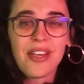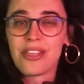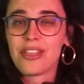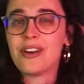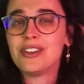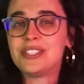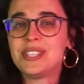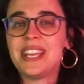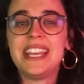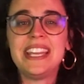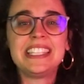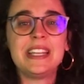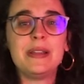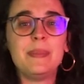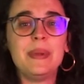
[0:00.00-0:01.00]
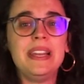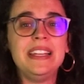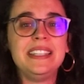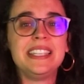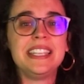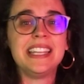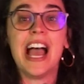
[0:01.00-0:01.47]
thus his
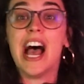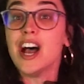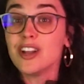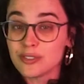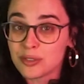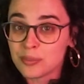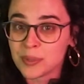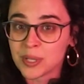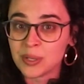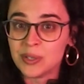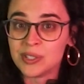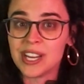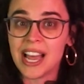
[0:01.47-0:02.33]
ability attribute